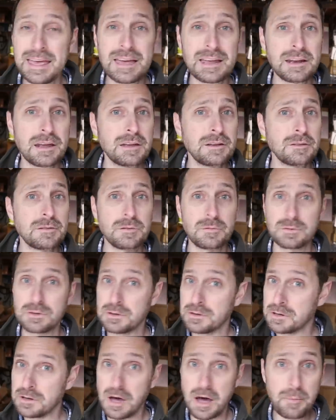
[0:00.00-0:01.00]
and
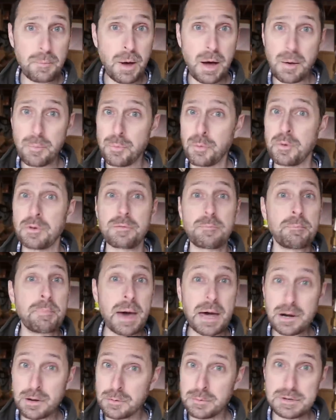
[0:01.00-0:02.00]
come up with
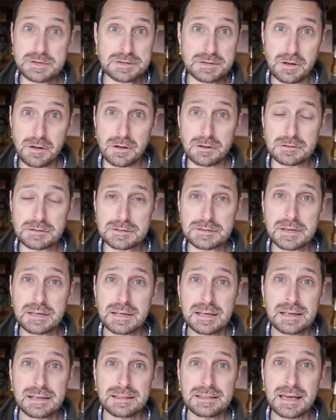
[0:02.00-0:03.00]
better results
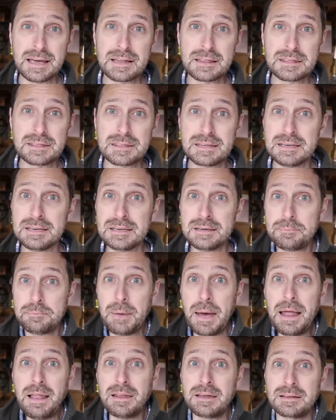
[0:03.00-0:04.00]
than the
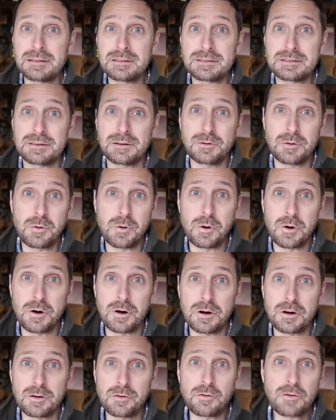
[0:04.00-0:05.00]
pellets
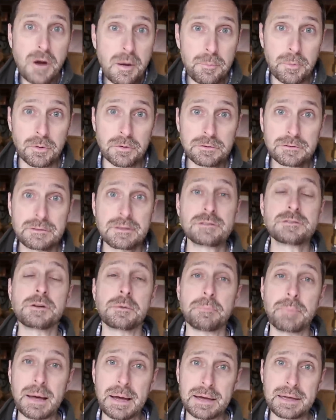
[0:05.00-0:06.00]
or crumbles that
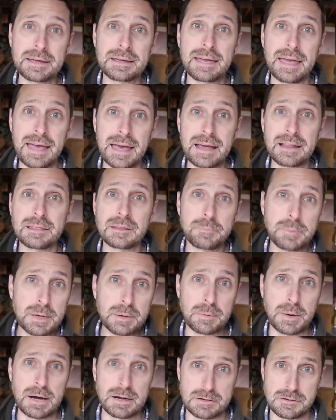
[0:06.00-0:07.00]
you're buying at the
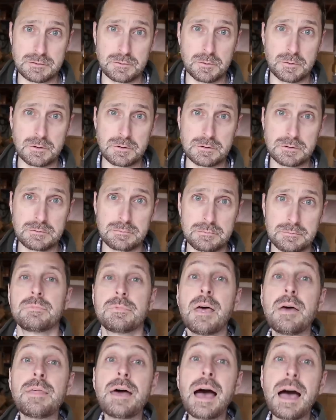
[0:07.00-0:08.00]
big box stores.
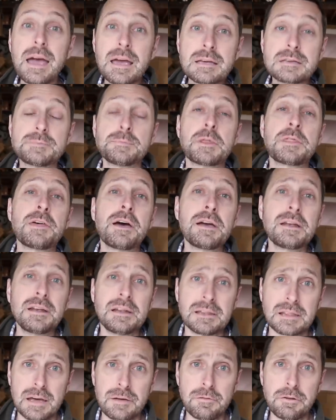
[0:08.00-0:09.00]
Now the highest
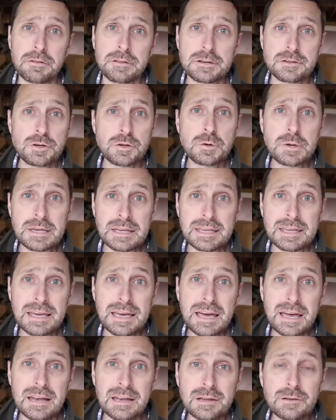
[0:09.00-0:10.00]
methionine level that you can
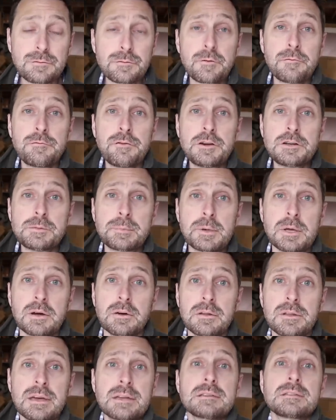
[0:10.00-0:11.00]
get is from fish
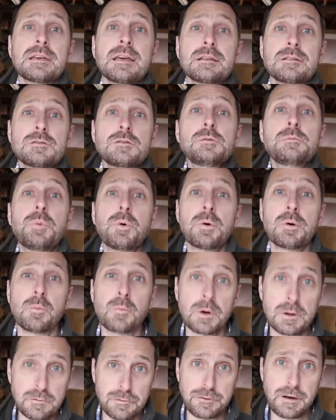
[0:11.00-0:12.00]
meal, and that's at
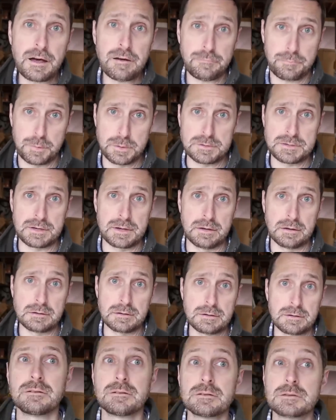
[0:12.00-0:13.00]

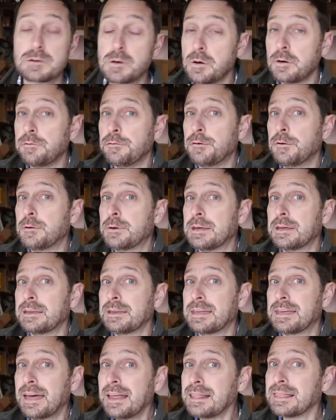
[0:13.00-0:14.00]
2.15%. So if you
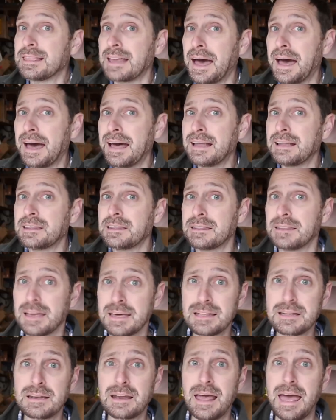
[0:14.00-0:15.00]
can get that,
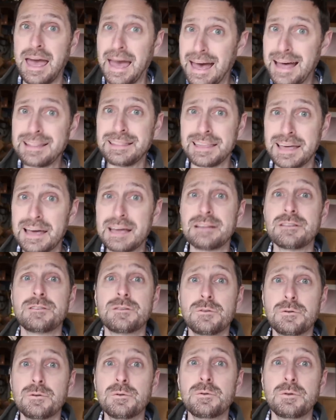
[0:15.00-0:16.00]
then add that
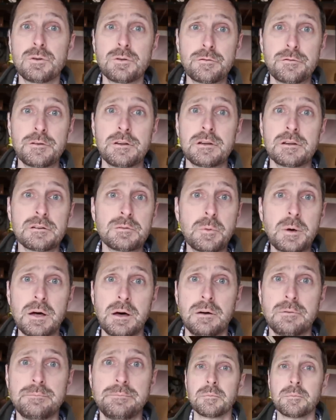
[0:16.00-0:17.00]
to your feed as
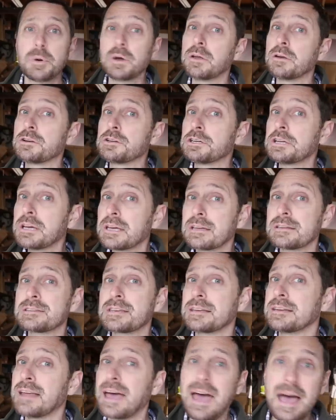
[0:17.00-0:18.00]
well. But your chickens
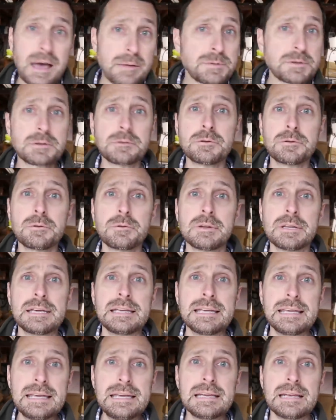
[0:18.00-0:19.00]
can
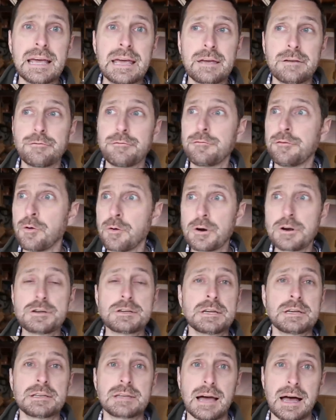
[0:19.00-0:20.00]
absolutely eat a
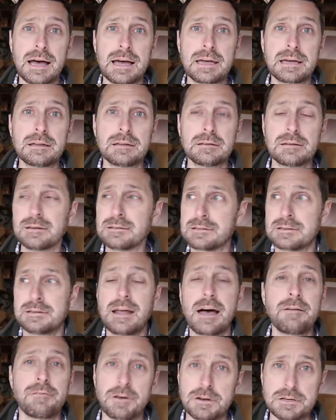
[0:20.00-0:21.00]
foraging diet that's
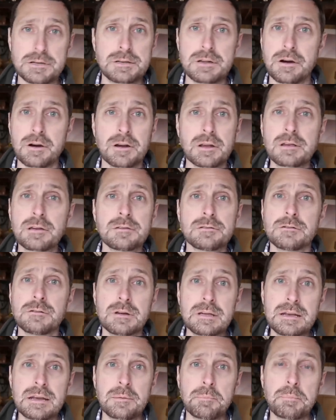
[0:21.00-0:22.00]
not vegetarian because they're
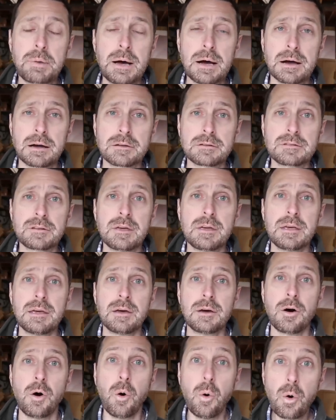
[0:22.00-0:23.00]
eating bugs.
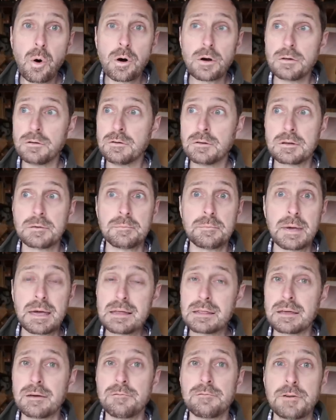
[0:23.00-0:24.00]
Or you can
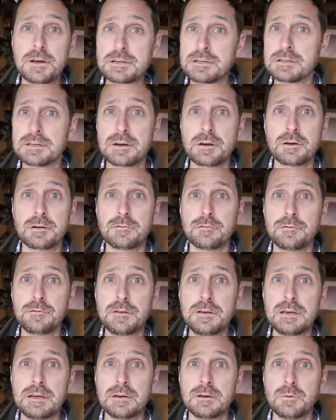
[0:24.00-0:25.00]
make them vegetarian
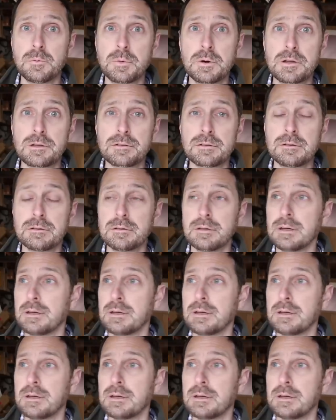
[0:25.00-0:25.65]
feed with